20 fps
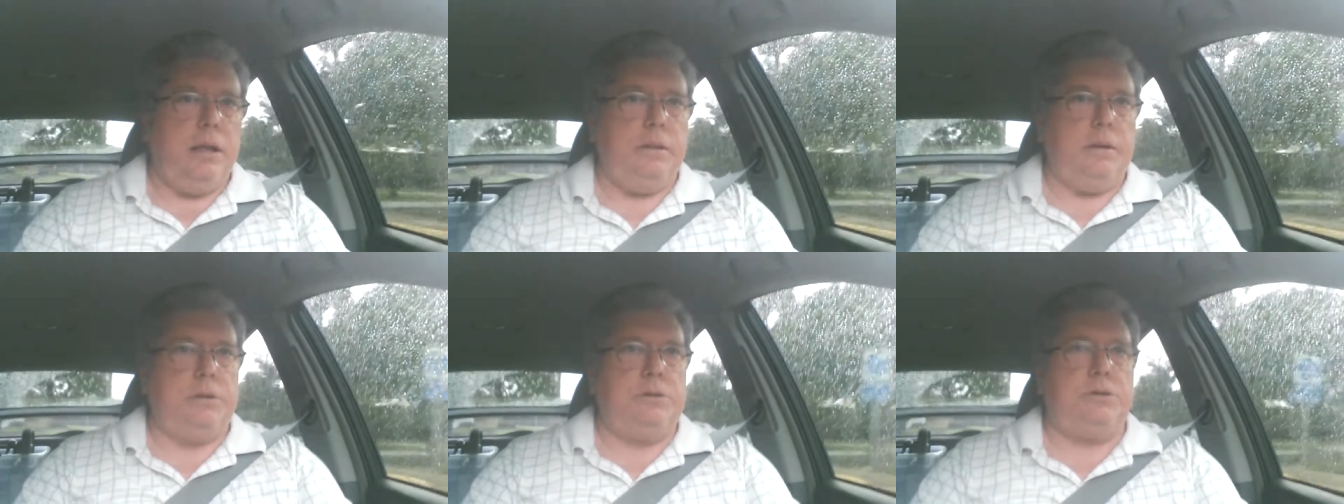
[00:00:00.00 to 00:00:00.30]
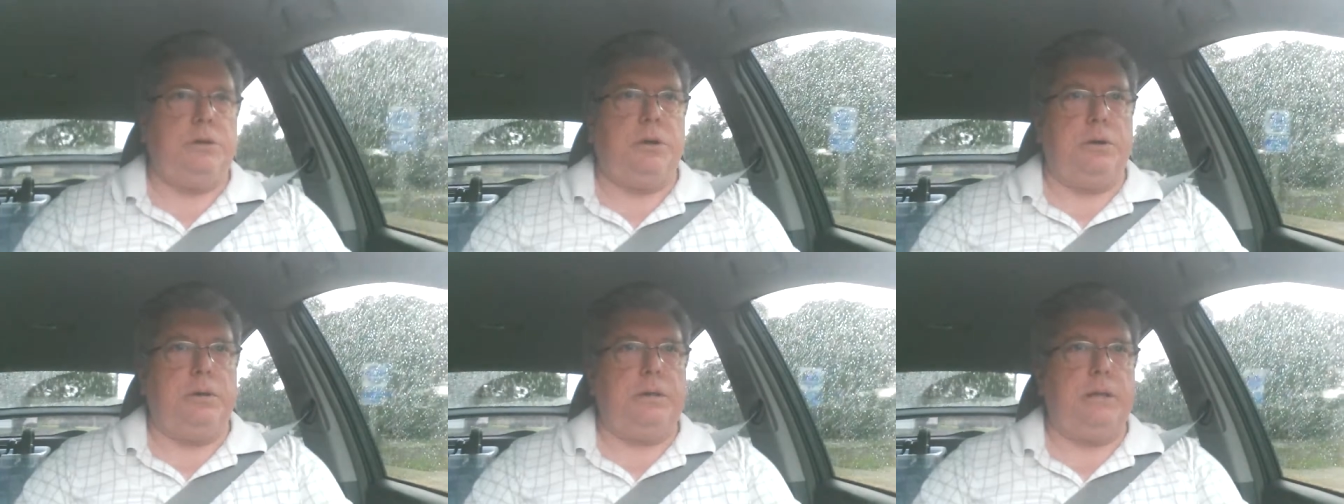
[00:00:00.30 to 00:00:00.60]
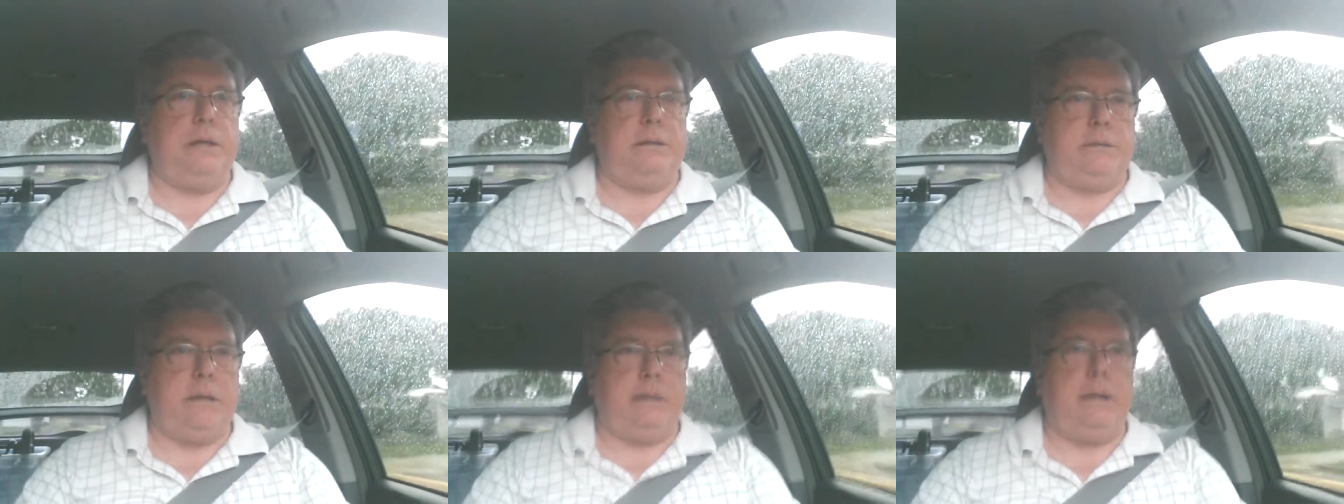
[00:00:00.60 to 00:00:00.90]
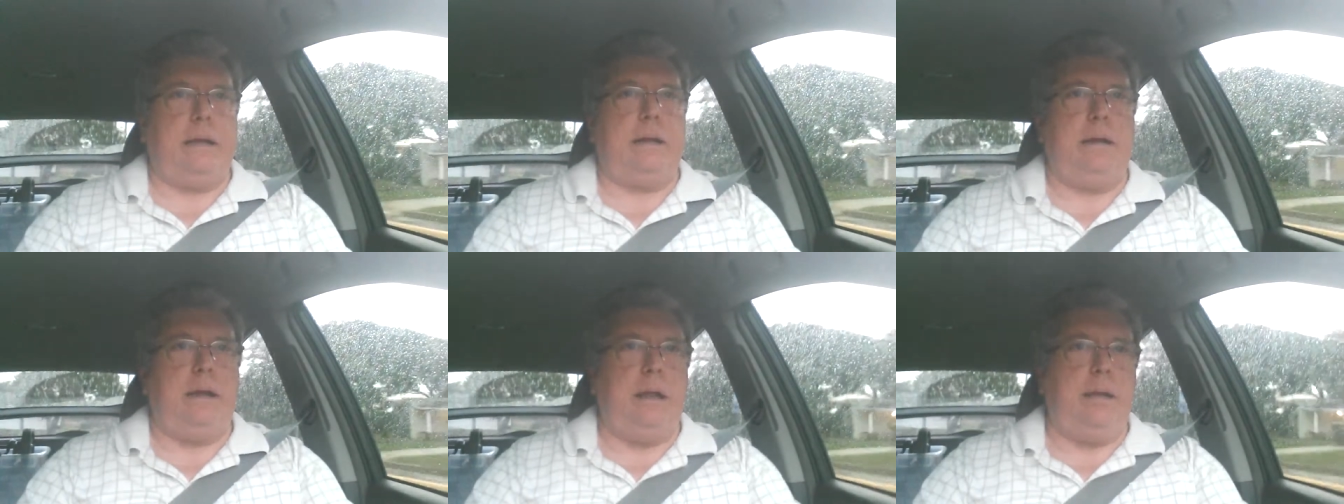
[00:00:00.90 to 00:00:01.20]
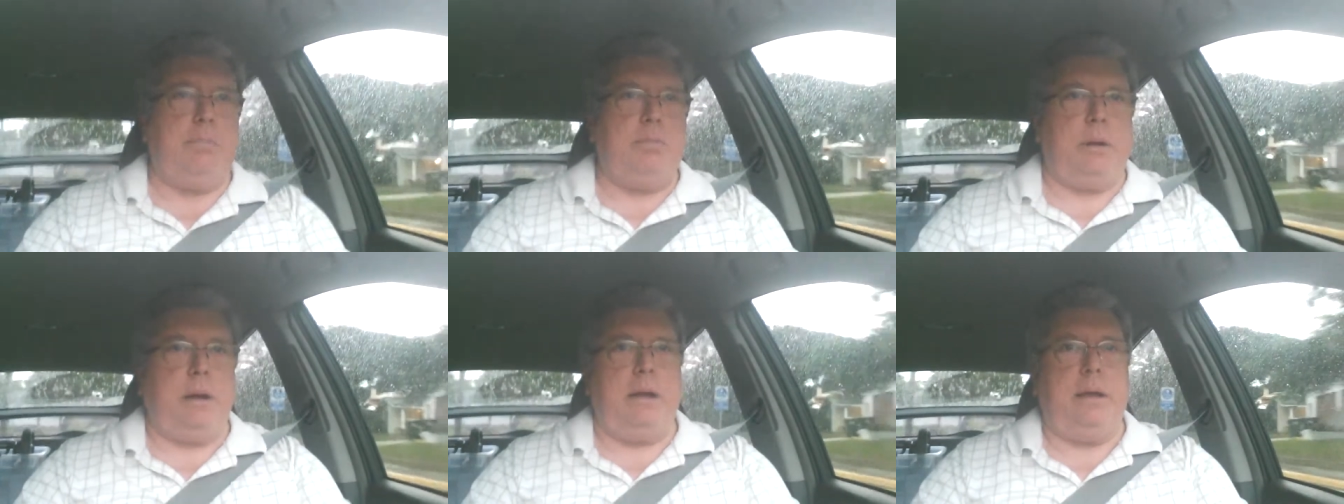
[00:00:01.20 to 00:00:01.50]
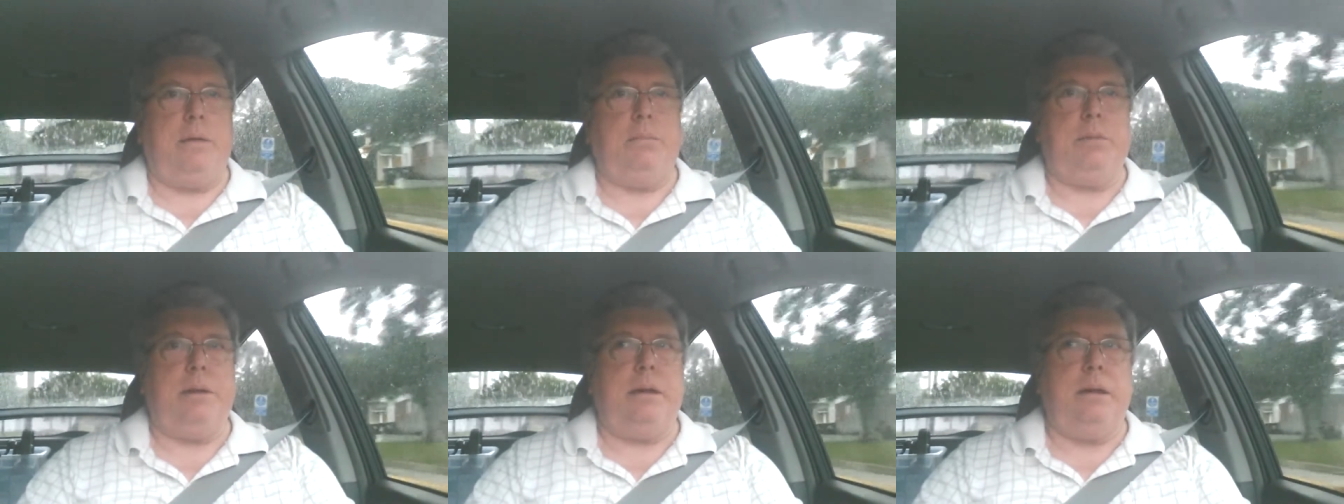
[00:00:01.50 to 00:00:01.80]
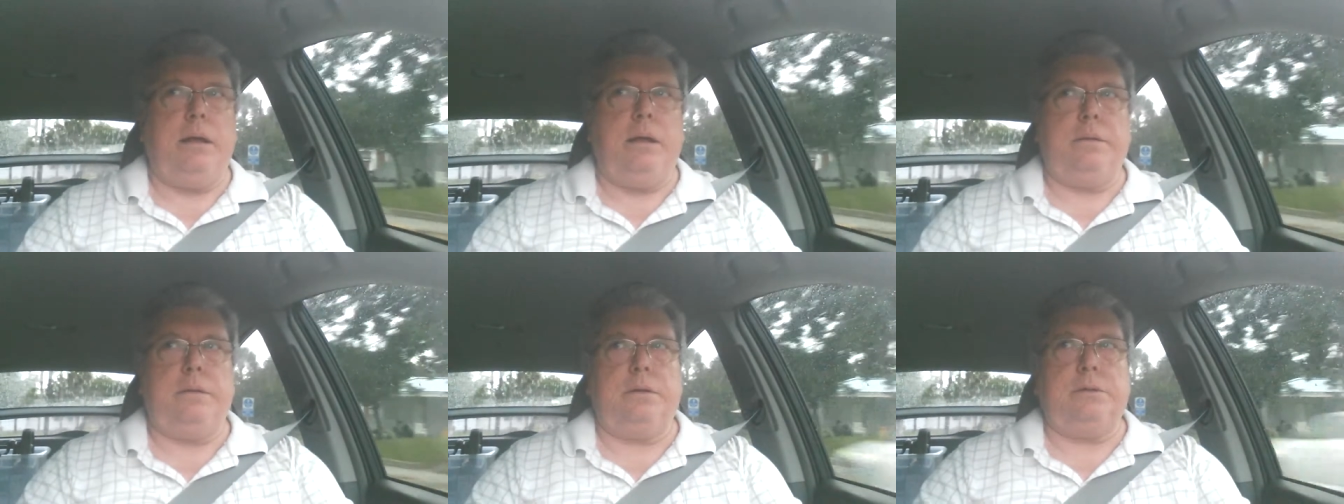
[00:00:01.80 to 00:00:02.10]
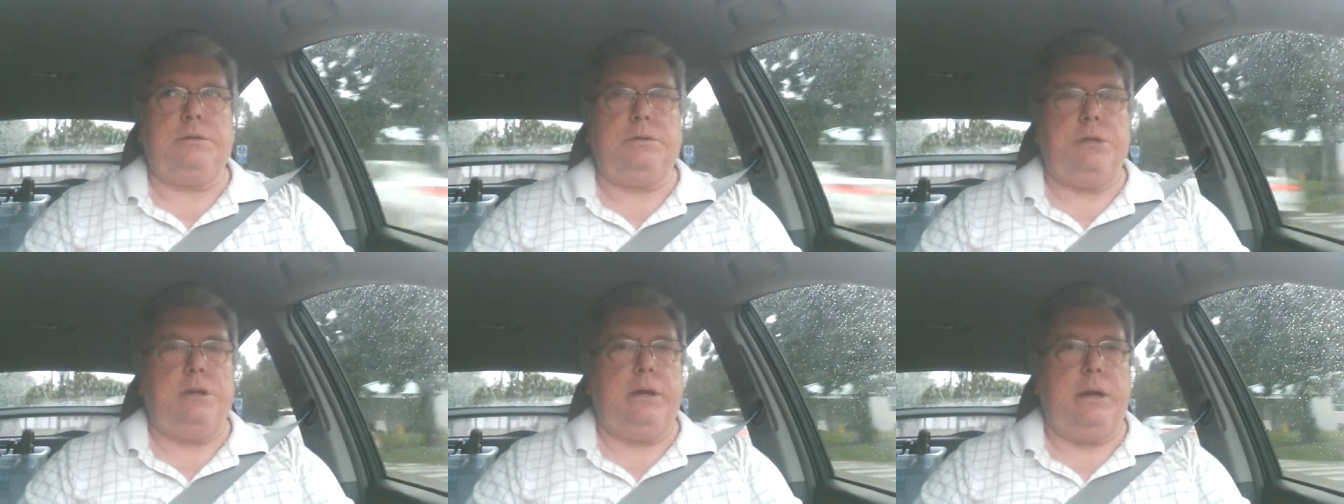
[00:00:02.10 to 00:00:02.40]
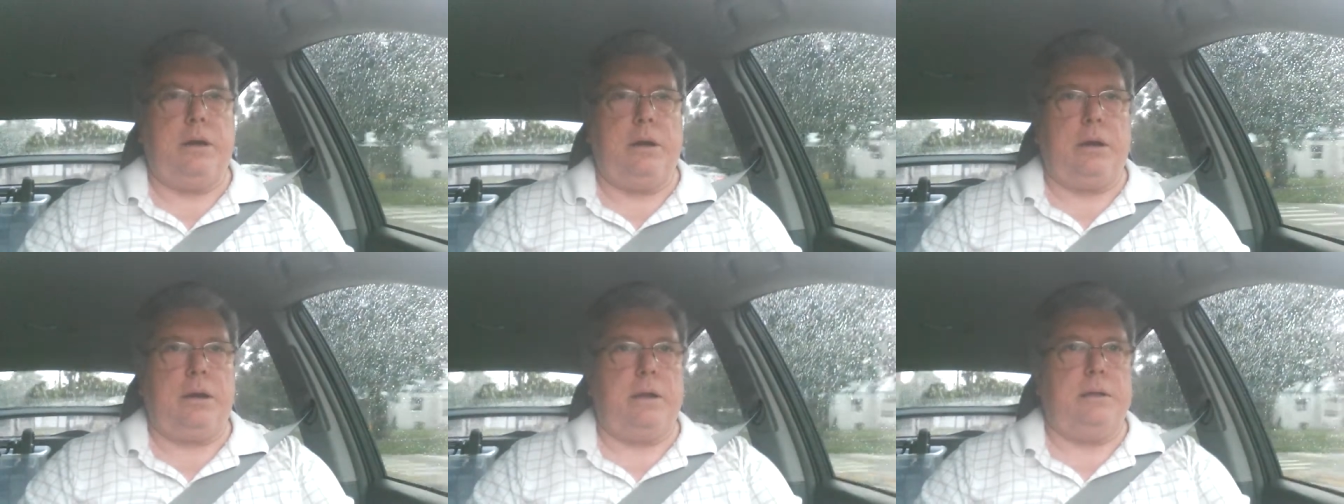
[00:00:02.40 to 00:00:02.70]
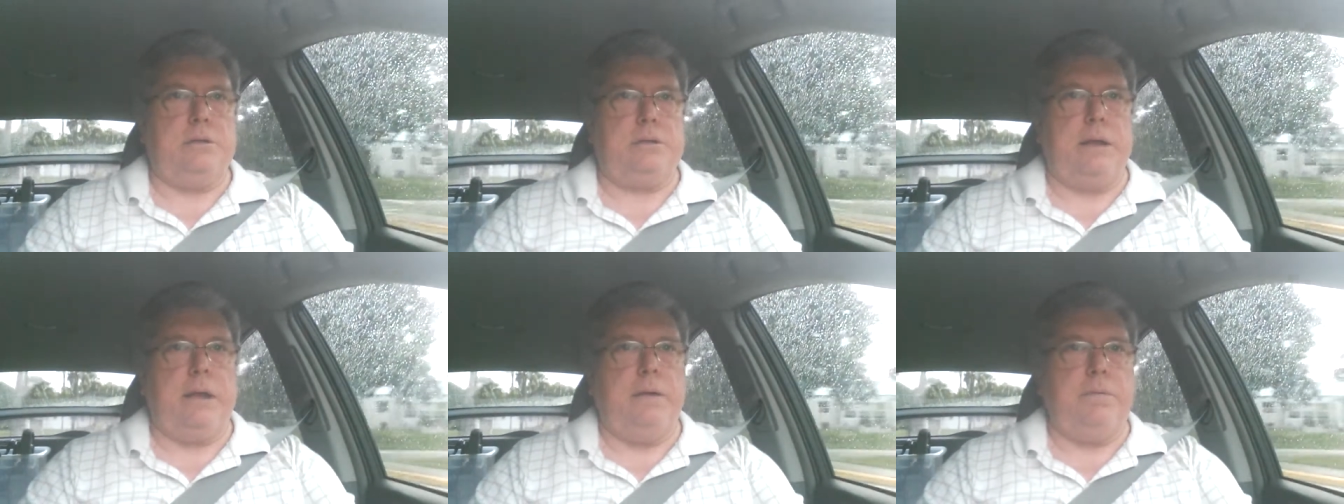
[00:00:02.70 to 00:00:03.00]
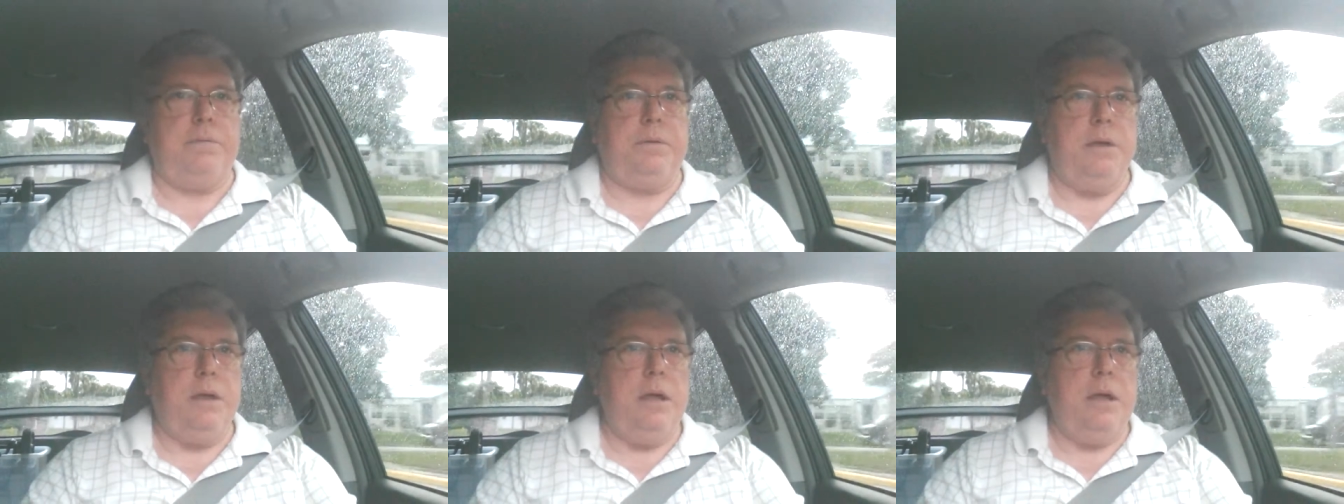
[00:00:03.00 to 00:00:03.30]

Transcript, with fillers: There's certain things I like name brand, but others generic, and save